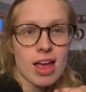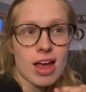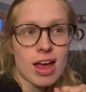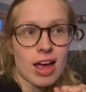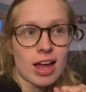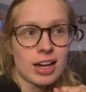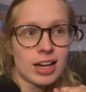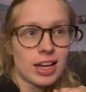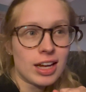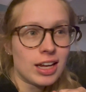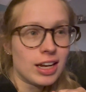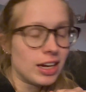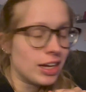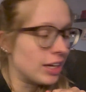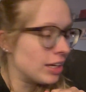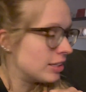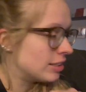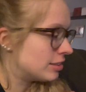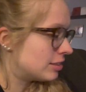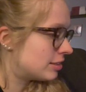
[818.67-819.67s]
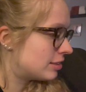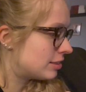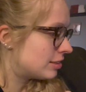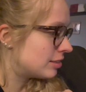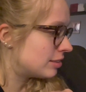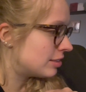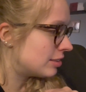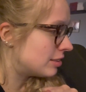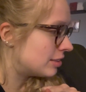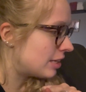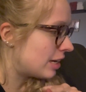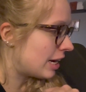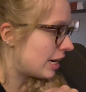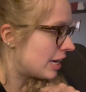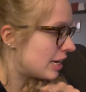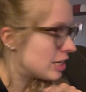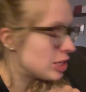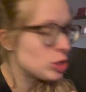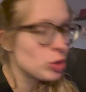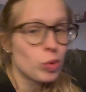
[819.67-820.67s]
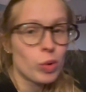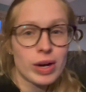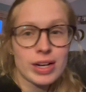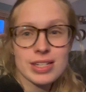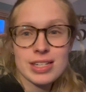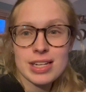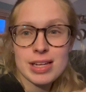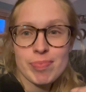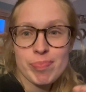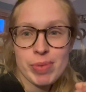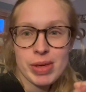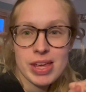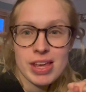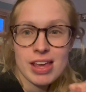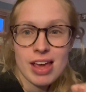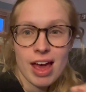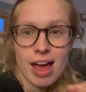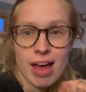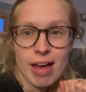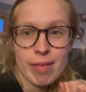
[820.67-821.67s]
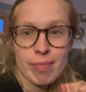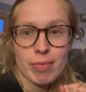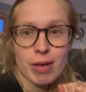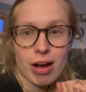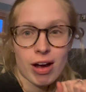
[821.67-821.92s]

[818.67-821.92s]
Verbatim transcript: and it is 8.20 p.m.